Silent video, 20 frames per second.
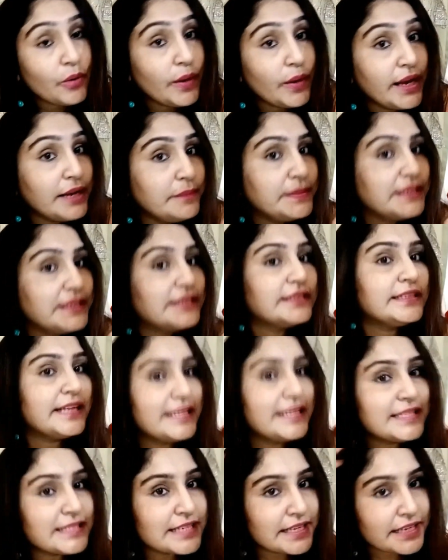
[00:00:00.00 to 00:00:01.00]
be
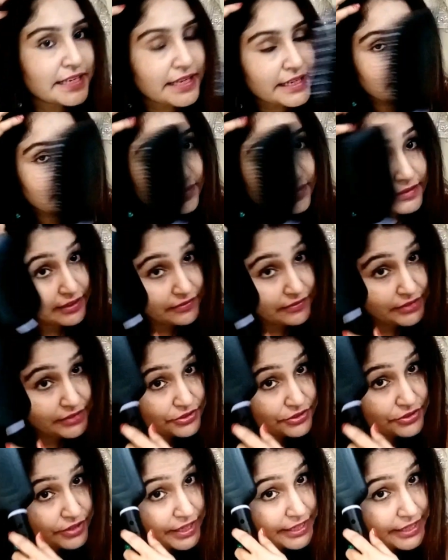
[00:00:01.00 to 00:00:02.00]
testing it. I will
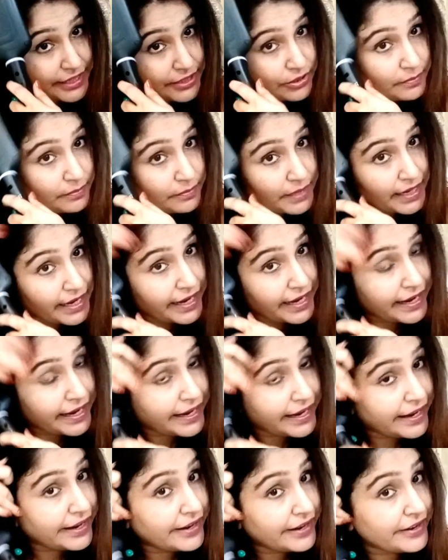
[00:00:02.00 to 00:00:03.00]
try it on my
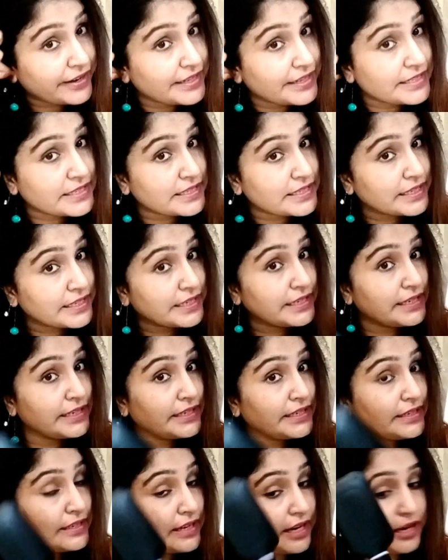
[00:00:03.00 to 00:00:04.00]
hair and see
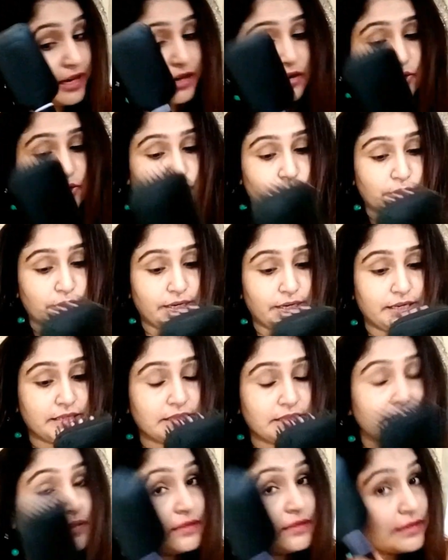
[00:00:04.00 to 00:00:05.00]
how it
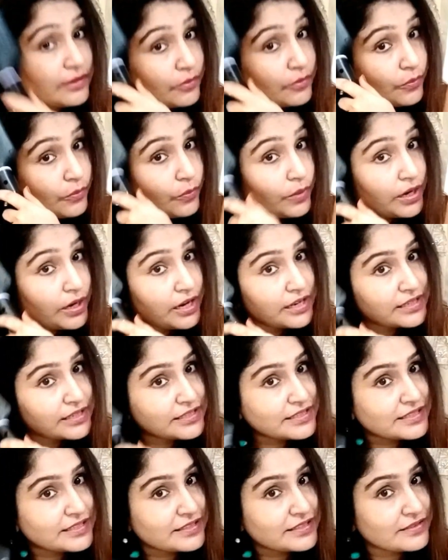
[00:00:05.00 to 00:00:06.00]

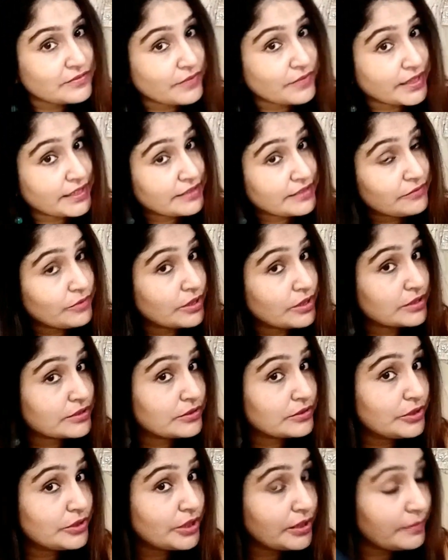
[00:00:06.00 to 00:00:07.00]
works, whether it works
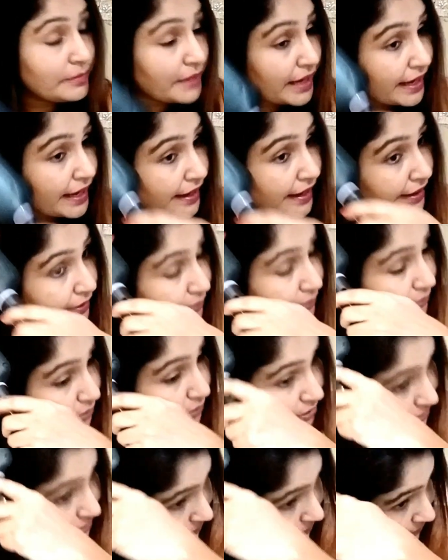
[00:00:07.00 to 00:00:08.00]
good on my hair or
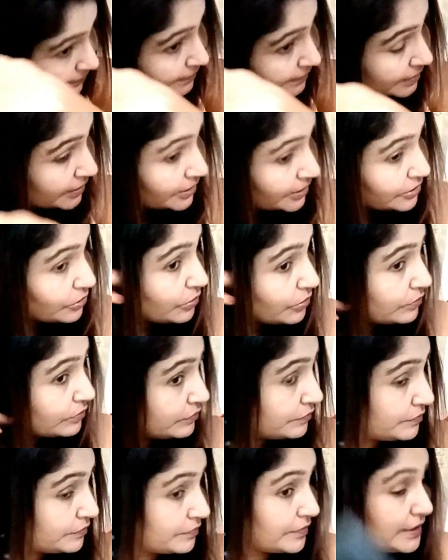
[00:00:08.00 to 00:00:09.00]
not. So
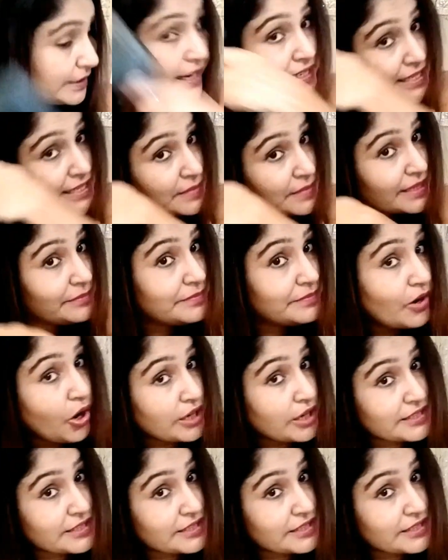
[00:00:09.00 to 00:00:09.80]
light has become hot.